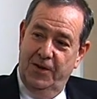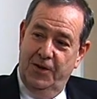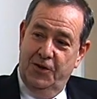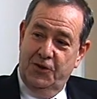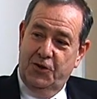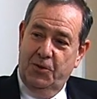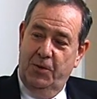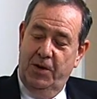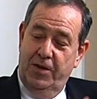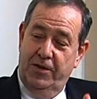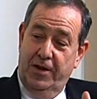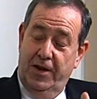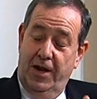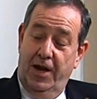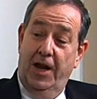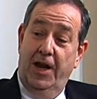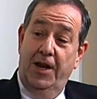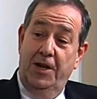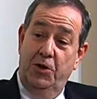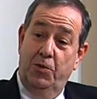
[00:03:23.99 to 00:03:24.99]
So either
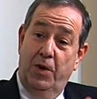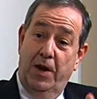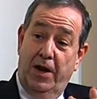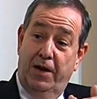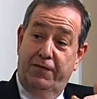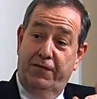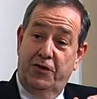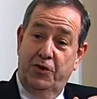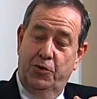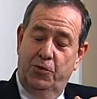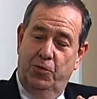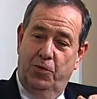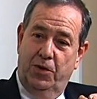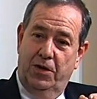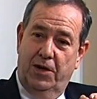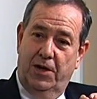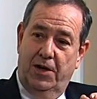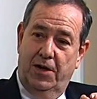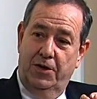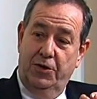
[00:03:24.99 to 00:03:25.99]
A, you have to
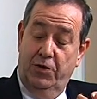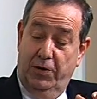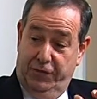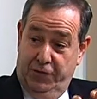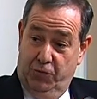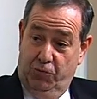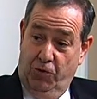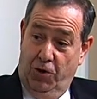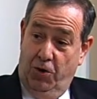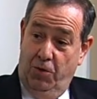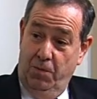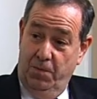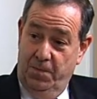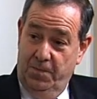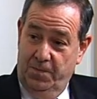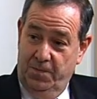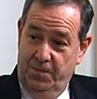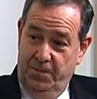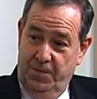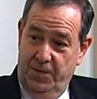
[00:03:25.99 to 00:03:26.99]
grow,
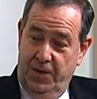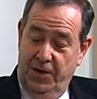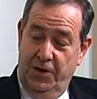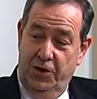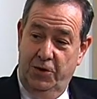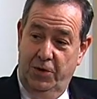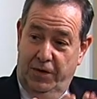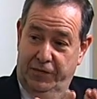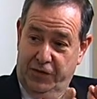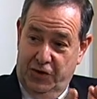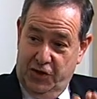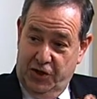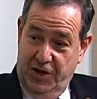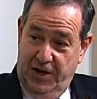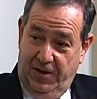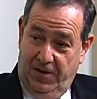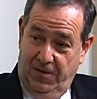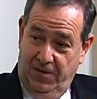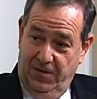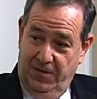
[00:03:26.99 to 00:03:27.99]
you have to
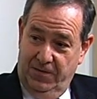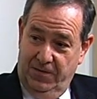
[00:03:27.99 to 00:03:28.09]
sell,